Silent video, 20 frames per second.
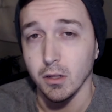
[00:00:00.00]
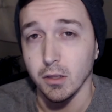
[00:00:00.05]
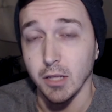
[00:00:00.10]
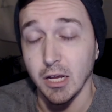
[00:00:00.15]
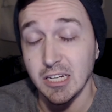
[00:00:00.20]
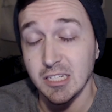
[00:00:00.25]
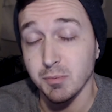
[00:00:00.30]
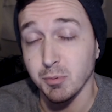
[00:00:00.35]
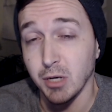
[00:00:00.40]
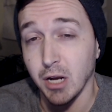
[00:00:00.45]

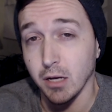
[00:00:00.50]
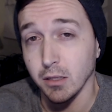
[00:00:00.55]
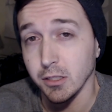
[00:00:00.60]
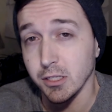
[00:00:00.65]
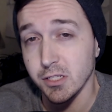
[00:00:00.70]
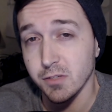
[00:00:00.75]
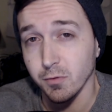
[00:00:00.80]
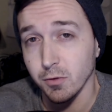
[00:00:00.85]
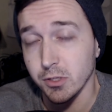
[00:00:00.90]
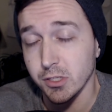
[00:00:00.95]
Last but not
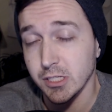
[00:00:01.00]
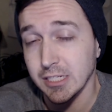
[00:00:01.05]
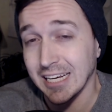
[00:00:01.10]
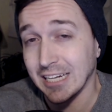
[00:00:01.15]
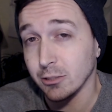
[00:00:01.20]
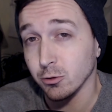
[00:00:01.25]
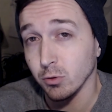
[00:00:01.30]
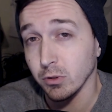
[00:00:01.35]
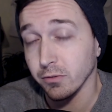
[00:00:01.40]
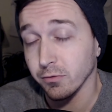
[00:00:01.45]
least, for the
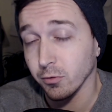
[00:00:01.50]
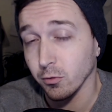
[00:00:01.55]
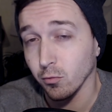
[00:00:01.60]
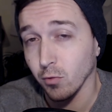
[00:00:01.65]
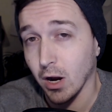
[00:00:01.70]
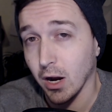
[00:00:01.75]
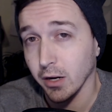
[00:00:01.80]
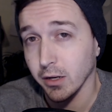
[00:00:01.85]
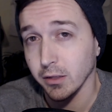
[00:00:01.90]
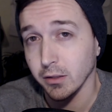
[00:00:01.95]
scheduling for
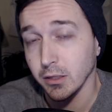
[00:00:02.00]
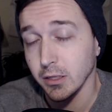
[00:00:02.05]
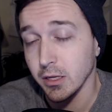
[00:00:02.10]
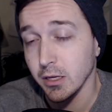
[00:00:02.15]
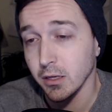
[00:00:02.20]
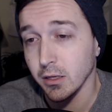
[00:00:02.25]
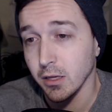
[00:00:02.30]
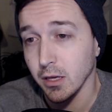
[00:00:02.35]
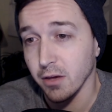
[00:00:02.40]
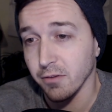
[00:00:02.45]
Rocket
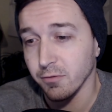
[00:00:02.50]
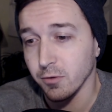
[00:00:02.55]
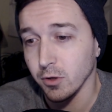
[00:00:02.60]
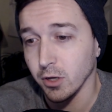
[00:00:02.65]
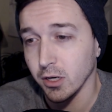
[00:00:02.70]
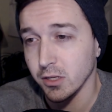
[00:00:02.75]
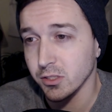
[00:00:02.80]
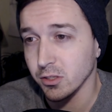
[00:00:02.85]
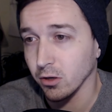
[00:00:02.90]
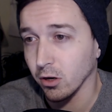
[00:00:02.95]
League, if you
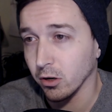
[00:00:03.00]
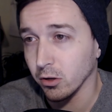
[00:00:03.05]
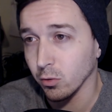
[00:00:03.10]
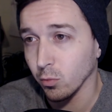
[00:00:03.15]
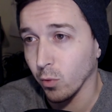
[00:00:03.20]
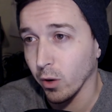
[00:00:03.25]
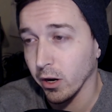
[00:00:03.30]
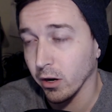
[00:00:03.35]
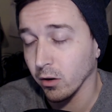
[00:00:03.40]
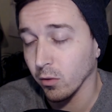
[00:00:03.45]
guys are
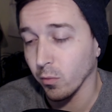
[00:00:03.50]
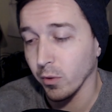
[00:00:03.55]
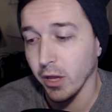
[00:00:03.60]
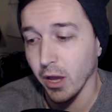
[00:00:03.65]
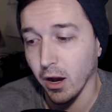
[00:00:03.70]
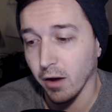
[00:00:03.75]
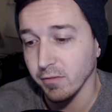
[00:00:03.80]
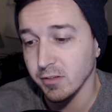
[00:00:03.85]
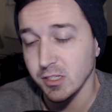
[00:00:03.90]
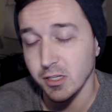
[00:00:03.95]
unaware, we
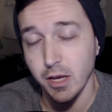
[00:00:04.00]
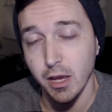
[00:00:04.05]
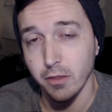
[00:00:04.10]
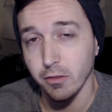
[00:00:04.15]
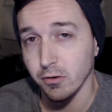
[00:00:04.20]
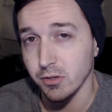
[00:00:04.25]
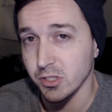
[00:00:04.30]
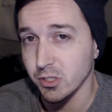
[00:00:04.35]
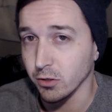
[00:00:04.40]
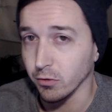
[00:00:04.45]
obviously had
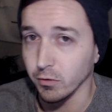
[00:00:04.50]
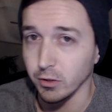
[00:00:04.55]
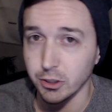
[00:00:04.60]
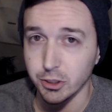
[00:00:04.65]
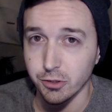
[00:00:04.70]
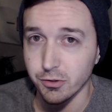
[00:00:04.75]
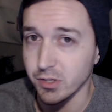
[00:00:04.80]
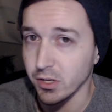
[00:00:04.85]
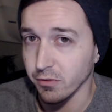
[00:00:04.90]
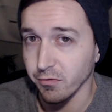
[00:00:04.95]
those server
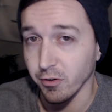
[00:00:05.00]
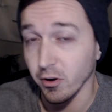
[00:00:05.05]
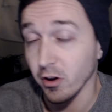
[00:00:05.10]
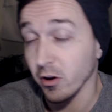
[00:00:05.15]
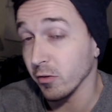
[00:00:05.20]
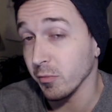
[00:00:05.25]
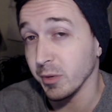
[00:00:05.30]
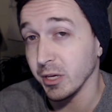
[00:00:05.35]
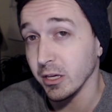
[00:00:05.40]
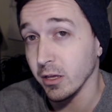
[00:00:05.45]
issues at the
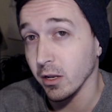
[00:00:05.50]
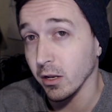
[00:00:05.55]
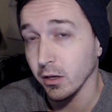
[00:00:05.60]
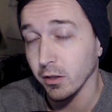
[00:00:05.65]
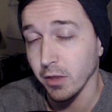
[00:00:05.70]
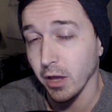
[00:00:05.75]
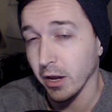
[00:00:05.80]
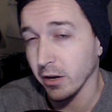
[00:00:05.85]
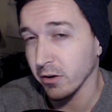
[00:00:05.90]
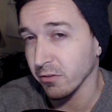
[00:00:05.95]
very beginning
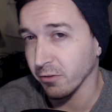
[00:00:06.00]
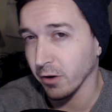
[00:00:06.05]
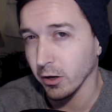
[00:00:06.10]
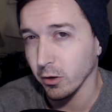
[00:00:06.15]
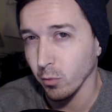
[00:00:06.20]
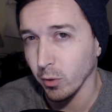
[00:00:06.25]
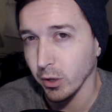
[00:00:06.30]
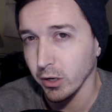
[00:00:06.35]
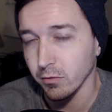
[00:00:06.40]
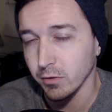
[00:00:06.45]
and they had to
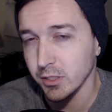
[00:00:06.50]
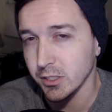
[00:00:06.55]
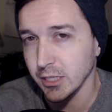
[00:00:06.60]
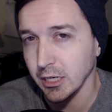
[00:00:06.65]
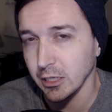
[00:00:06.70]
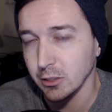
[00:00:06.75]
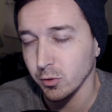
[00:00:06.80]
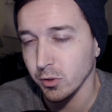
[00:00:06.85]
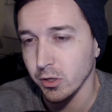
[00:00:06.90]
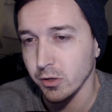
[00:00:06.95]
find a way to
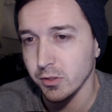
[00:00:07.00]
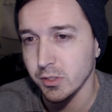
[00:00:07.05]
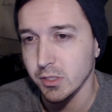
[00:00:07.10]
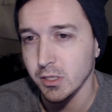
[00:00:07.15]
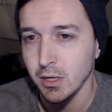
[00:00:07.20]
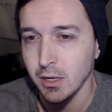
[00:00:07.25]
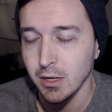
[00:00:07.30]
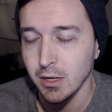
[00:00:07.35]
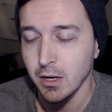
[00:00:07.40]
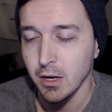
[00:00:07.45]
reschedule those.
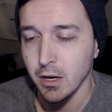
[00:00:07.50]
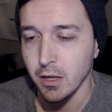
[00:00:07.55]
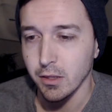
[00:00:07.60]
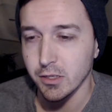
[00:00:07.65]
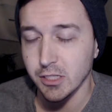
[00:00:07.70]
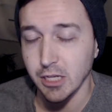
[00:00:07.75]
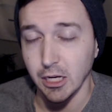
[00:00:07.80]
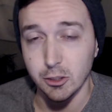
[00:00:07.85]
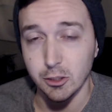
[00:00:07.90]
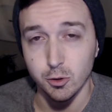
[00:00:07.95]

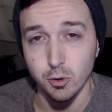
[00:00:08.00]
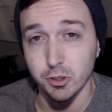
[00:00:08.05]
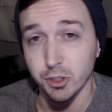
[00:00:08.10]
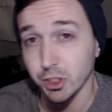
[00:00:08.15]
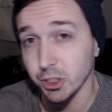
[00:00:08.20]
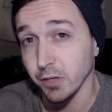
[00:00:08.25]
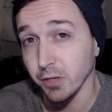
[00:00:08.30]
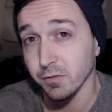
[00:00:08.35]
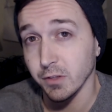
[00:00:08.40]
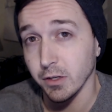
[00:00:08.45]
The schedule is
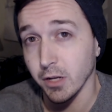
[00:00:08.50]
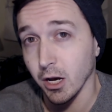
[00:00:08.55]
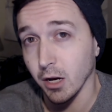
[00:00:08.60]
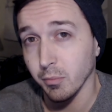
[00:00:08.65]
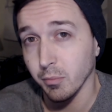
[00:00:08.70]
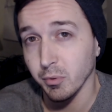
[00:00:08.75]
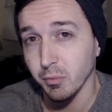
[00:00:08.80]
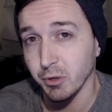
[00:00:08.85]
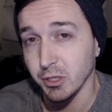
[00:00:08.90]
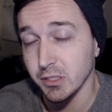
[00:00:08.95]
shifted
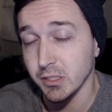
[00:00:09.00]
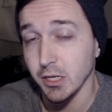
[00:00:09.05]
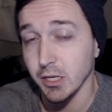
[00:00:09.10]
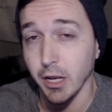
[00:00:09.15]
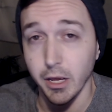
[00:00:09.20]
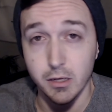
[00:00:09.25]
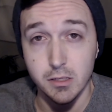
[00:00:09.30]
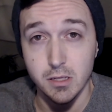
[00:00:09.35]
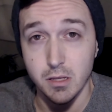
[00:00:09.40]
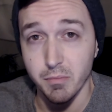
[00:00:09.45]
up, but
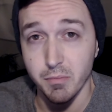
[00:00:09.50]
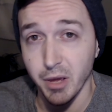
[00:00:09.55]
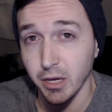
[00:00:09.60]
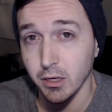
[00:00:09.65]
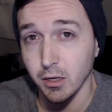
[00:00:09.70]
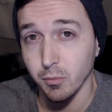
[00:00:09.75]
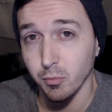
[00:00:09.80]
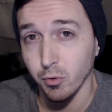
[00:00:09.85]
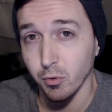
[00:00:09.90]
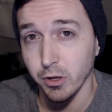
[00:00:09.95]
today is the
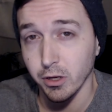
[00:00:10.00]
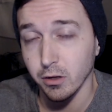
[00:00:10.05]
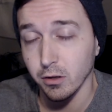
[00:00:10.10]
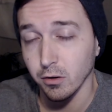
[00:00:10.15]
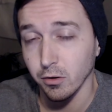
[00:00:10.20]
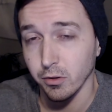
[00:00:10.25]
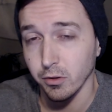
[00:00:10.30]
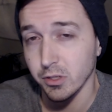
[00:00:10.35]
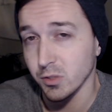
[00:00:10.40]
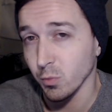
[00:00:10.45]
makeup week,
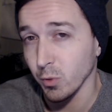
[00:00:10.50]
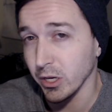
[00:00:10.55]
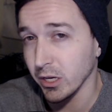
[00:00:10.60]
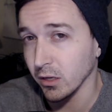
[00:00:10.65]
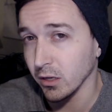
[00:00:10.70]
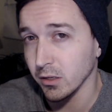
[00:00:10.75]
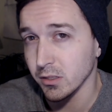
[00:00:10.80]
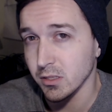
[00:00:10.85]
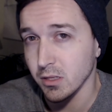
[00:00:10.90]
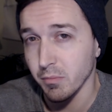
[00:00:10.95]
or this
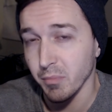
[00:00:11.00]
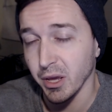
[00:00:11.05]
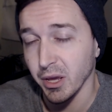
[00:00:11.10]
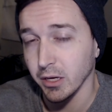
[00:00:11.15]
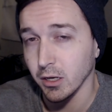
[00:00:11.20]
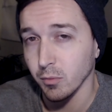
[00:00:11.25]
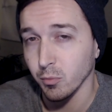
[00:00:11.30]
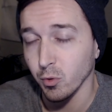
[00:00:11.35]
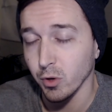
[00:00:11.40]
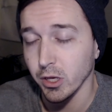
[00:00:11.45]
weekend is the
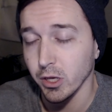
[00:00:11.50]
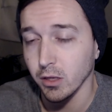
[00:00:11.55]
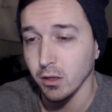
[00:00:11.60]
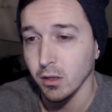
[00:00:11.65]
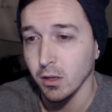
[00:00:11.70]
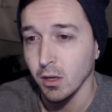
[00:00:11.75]
makeup week.